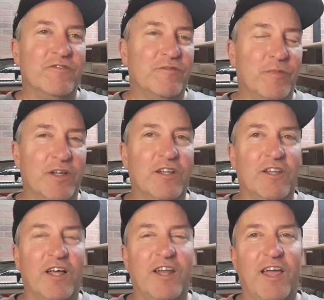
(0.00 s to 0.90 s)
but a
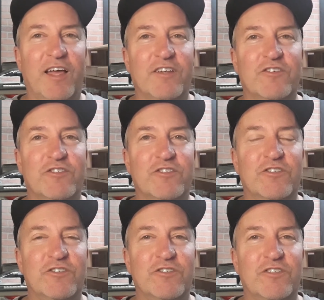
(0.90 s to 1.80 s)
lot of hassle
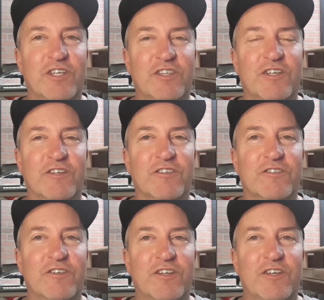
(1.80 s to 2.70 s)
to get there.
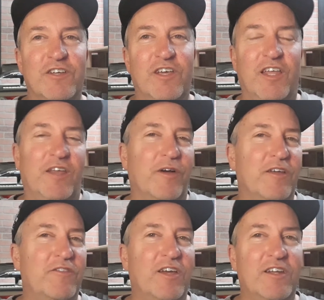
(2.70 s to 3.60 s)
Anyway,
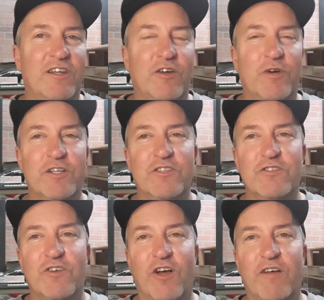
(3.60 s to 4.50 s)
if you got any
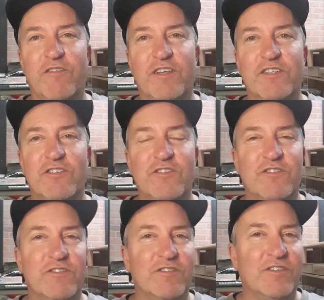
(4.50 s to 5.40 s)
questions, comments,
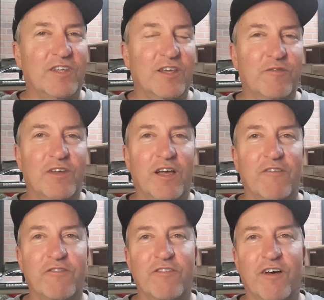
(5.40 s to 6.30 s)
hit me
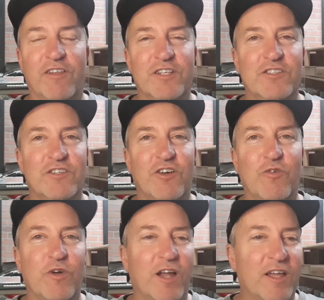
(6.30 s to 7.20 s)
up. I'll let you know
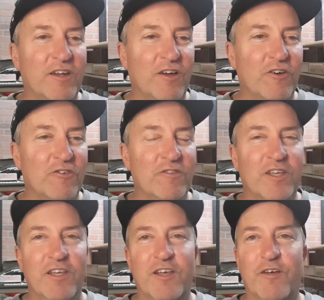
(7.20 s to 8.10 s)
what I know.
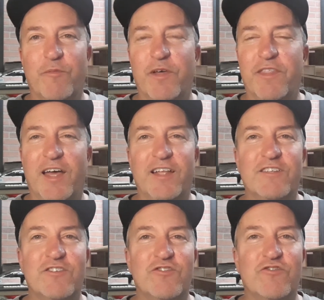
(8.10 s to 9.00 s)
But
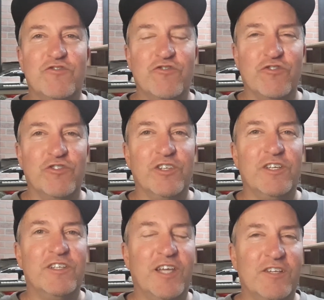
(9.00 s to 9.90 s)
that's
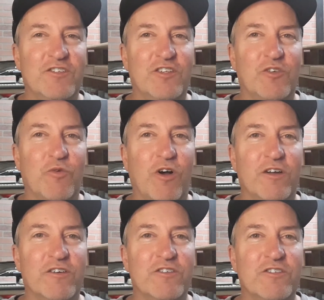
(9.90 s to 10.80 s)
truly testing the
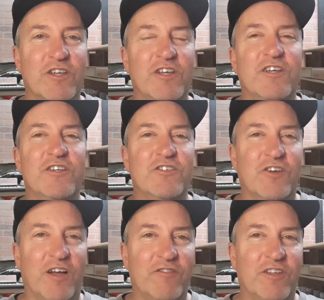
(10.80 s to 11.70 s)
waters.
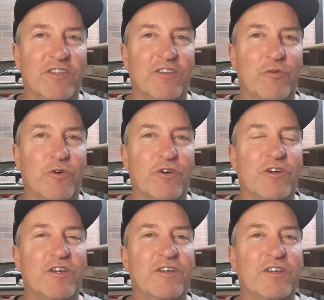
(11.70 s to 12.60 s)
So I've done the
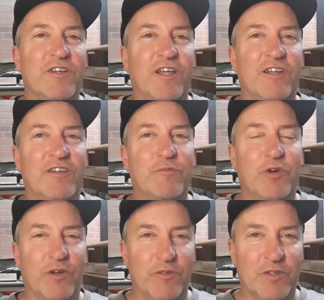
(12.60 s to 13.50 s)
work and
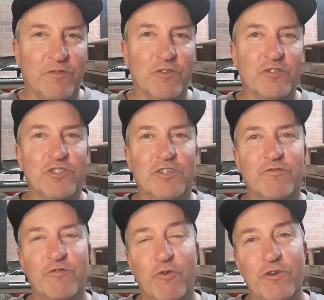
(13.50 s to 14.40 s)
put up with the bullshit
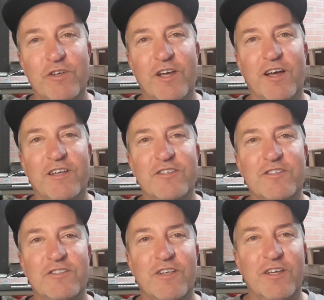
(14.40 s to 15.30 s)
for you
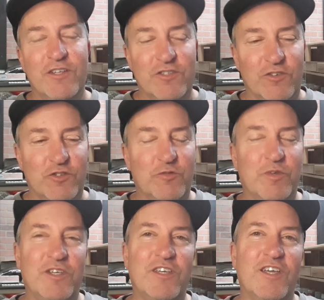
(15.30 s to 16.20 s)
guys, so to
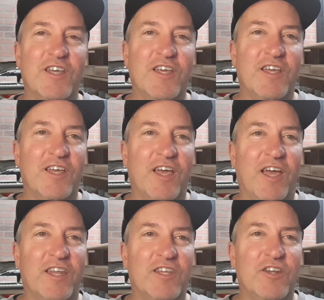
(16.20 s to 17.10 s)
speak. And,